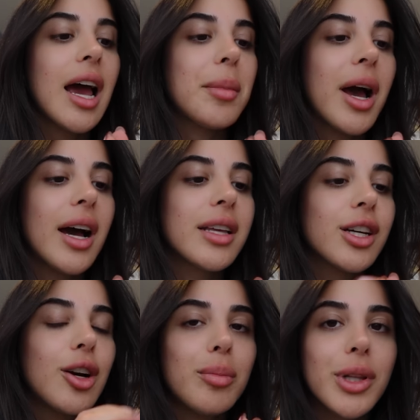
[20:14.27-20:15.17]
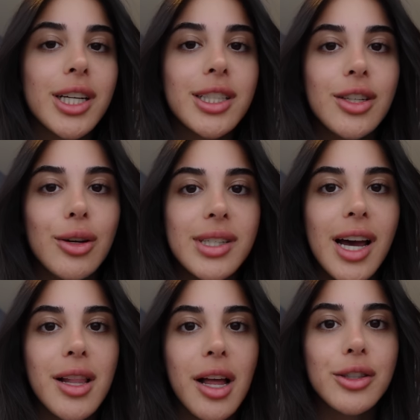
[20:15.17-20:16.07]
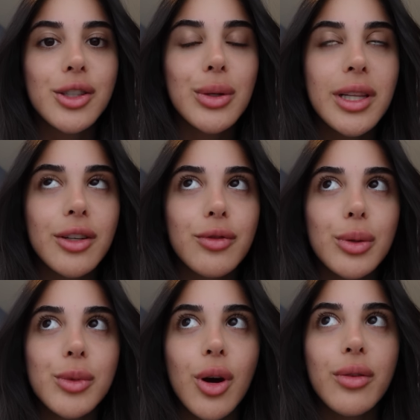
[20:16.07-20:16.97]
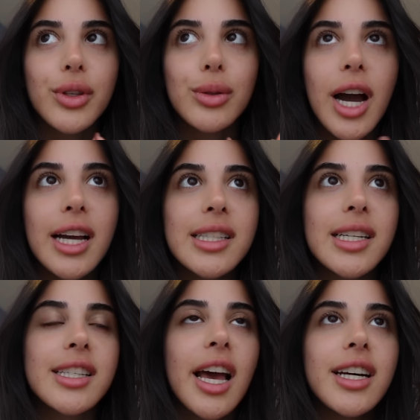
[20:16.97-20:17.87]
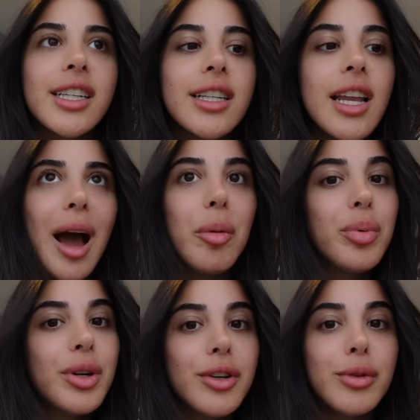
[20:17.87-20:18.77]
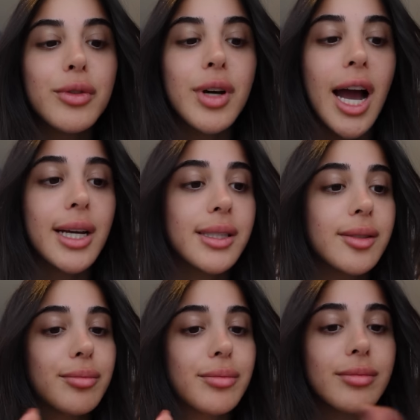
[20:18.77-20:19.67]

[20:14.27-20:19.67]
I'm at the Cumberland Hotel. I'll do a little room tour for you guys in a second. I'm gonna be real with you guys.